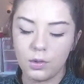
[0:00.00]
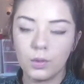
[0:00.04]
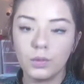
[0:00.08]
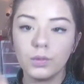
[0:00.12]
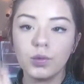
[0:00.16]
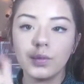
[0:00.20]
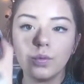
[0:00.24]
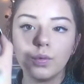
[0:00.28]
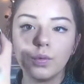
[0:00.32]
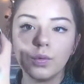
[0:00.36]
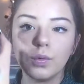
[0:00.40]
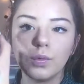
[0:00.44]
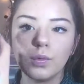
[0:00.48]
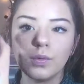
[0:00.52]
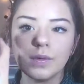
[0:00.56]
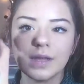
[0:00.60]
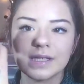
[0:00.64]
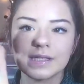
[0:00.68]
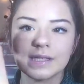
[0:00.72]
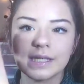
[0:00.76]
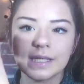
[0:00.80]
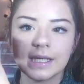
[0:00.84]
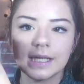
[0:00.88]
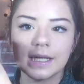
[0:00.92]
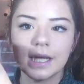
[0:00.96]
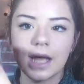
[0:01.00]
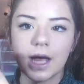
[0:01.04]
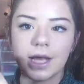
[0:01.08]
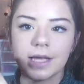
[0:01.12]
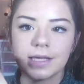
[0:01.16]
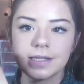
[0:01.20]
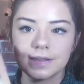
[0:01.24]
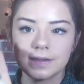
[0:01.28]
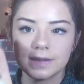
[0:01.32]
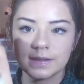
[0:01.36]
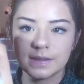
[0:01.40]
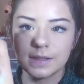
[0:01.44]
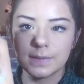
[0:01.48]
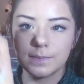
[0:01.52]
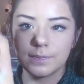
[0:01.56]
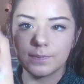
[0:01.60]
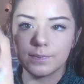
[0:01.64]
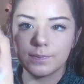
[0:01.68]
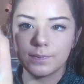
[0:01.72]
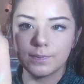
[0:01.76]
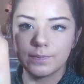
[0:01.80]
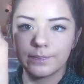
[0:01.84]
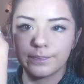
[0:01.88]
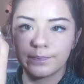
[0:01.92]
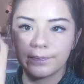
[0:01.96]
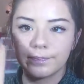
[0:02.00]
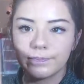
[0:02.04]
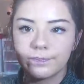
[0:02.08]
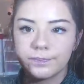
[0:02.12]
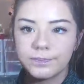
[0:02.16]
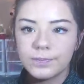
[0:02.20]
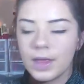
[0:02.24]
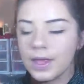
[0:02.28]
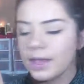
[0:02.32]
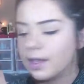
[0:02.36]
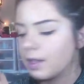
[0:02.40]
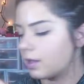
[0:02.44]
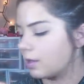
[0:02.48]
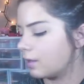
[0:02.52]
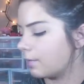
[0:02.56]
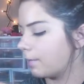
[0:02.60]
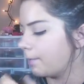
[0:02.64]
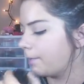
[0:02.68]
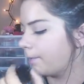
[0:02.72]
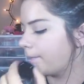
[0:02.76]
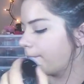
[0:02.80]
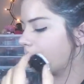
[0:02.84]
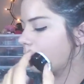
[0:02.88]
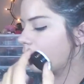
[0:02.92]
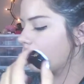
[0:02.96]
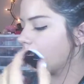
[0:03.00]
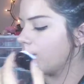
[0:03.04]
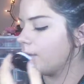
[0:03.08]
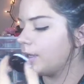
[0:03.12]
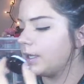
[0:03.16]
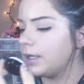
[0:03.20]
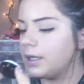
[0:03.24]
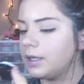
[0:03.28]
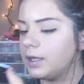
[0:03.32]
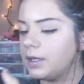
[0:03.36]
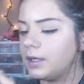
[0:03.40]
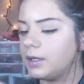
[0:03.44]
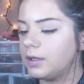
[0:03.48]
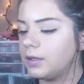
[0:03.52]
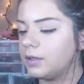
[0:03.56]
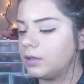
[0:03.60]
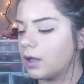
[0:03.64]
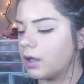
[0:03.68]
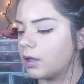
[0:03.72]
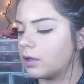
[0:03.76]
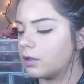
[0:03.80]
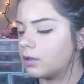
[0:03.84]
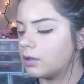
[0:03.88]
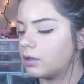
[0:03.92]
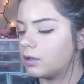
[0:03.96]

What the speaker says: Oh, that's like an icy, like, green.